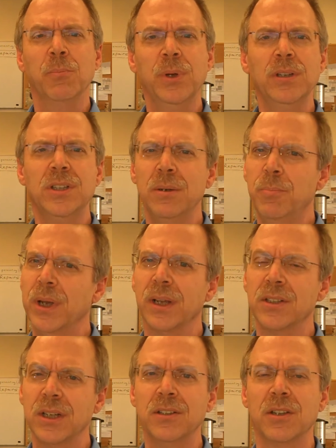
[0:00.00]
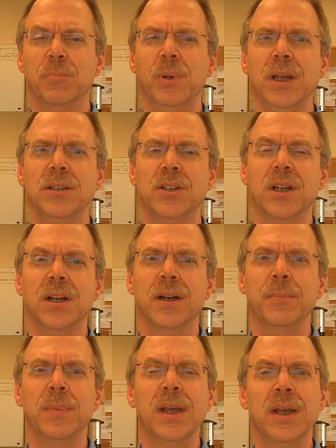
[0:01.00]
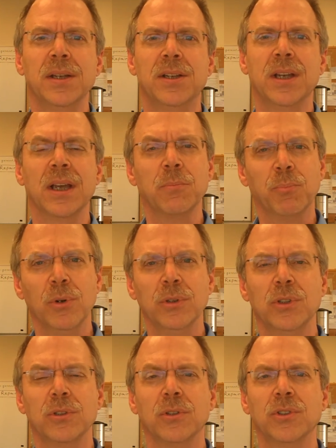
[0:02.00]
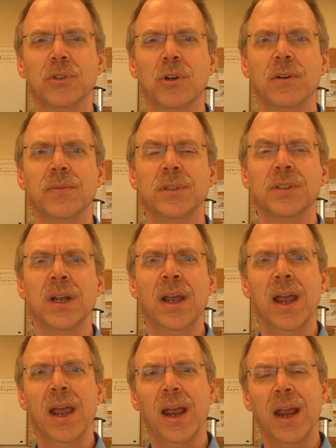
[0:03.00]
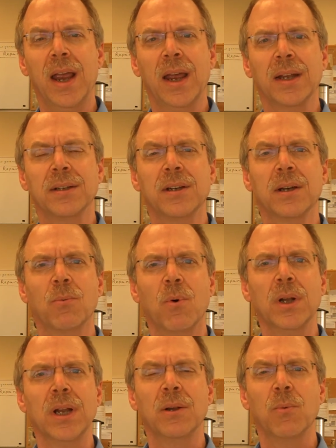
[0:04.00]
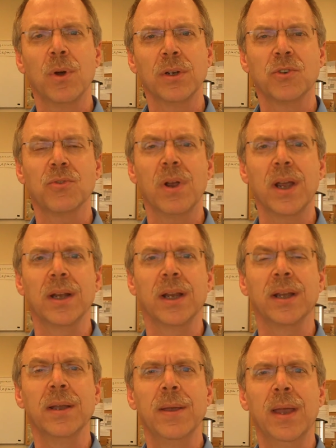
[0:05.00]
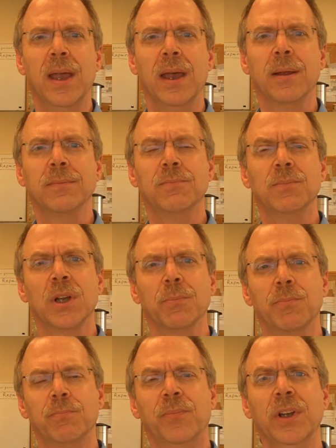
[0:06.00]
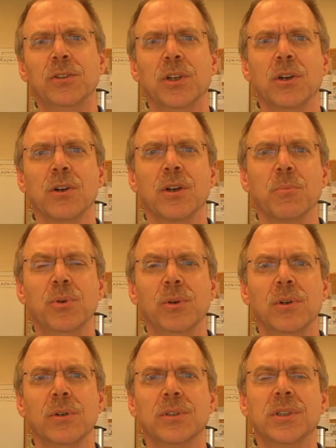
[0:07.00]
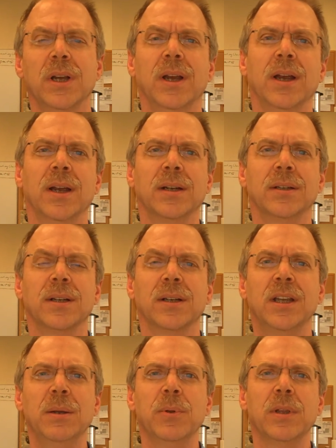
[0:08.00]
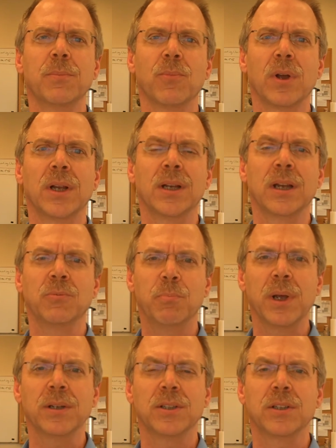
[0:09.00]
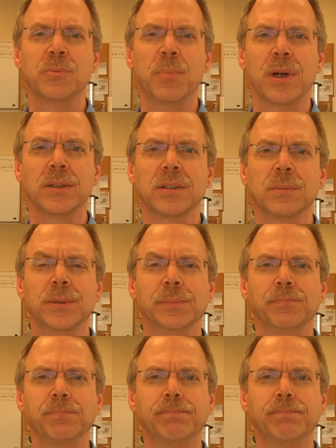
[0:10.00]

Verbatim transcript: PC Bits, it's the place to come to get personal service and uh, one-on-one training, uh, com- fixing your computers and uh, keeping them running as best as possible.